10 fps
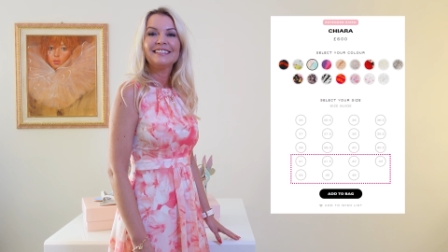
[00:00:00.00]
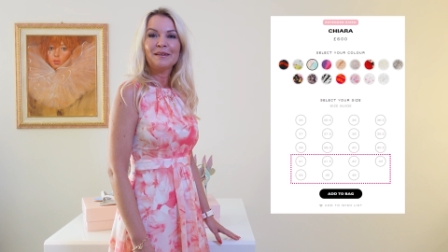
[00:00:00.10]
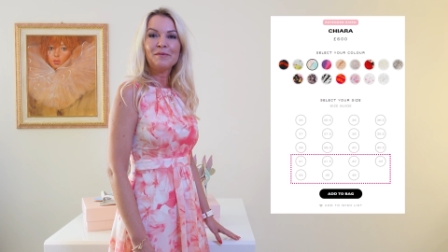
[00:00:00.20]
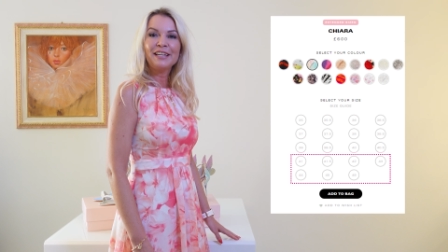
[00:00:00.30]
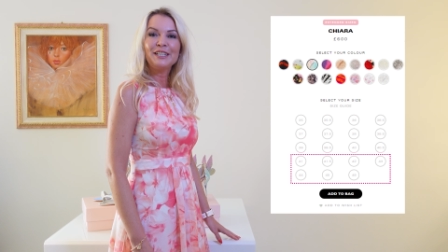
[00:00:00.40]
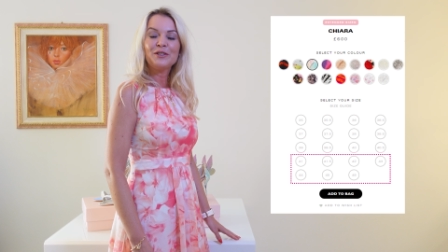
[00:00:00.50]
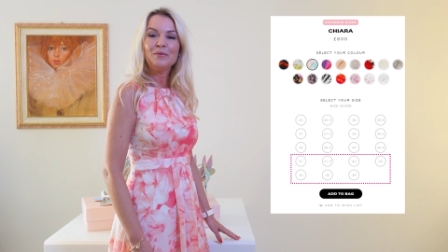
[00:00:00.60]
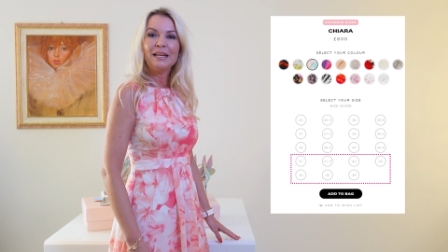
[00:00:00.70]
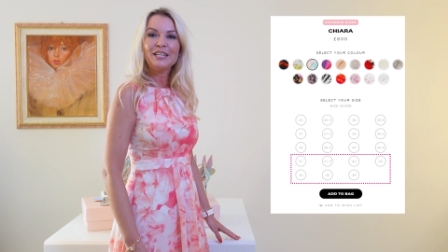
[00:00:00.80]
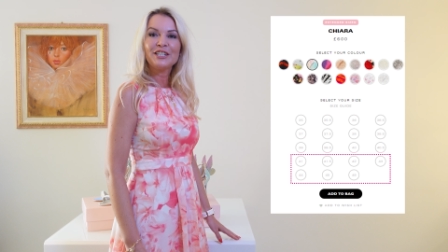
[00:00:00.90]
Something
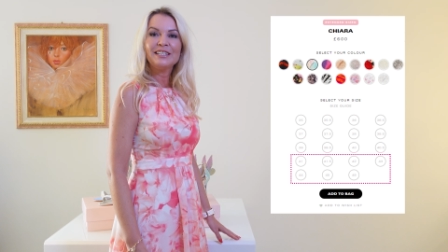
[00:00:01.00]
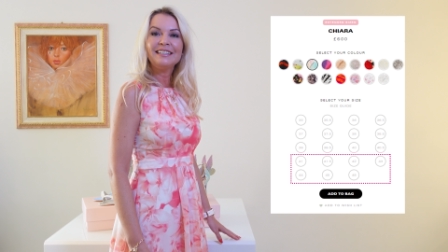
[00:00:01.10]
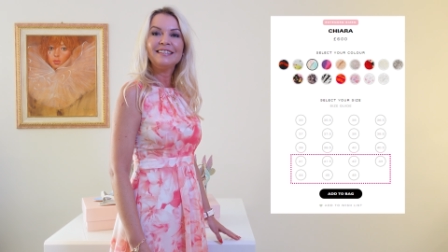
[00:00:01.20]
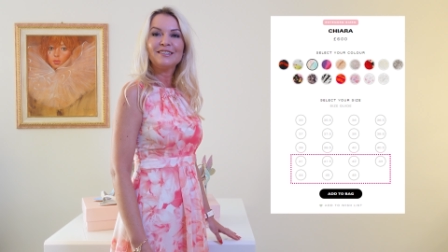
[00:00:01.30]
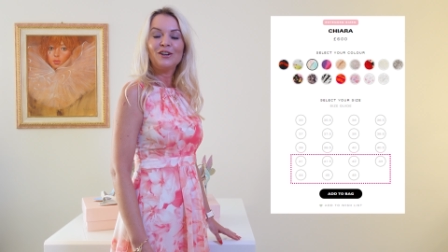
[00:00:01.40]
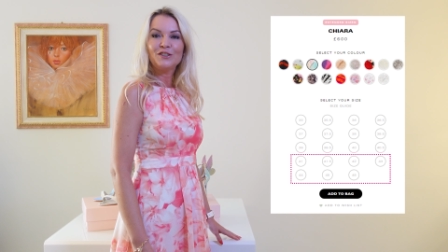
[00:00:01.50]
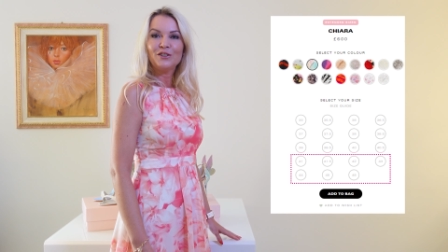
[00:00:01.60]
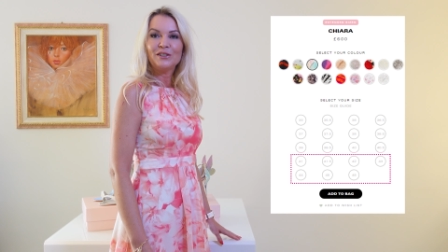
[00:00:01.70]
to mention is also